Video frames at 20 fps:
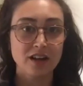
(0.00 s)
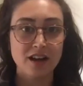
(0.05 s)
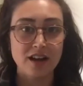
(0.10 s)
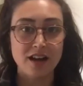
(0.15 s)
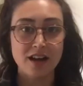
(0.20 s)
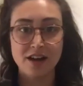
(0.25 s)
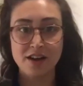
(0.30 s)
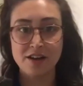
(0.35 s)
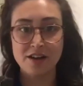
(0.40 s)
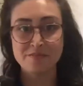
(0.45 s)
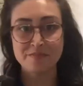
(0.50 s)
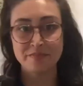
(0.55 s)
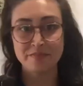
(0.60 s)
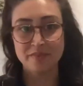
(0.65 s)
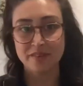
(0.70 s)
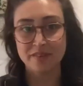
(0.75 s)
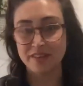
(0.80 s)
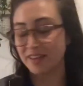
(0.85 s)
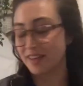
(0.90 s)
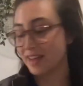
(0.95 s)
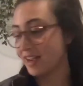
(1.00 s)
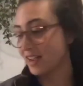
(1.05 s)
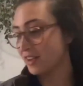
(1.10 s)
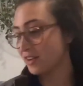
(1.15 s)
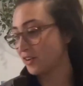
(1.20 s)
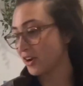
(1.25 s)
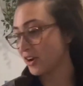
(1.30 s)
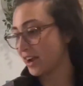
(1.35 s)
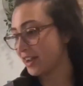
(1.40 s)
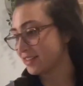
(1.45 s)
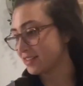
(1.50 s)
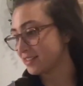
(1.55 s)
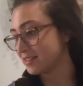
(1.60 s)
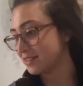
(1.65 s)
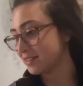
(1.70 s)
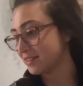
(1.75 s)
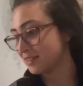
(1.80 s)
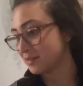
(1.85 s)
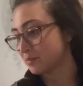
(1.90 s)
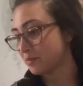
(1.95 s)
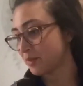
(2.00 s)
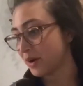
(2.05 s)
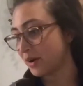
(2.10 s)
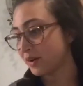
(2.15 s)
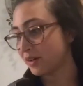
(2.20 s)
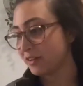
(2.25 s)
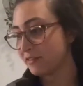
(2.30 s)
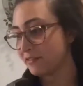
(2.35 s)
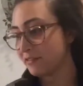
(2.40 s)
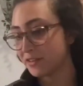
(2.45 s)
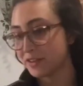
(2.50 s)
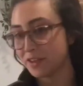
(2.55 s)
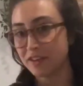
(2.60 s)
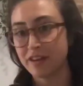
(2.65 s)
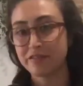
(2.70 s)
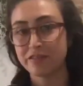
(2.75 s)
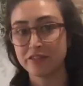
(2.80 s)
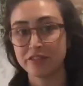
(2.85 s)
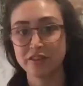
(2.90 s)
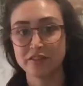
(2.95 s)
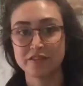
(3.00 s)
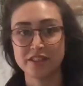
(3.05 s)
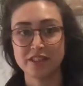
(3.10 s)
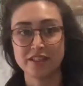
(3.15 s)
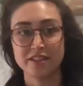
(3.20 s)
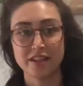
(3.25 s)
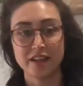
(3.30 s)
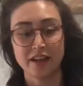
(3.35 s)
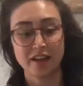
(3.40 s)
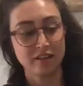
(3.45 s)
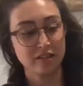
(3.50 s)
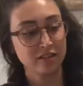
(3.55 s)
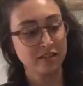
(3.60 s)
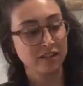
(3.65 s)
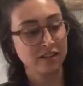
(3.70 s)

Um, yeah, you guys, buckle up for the level of detail.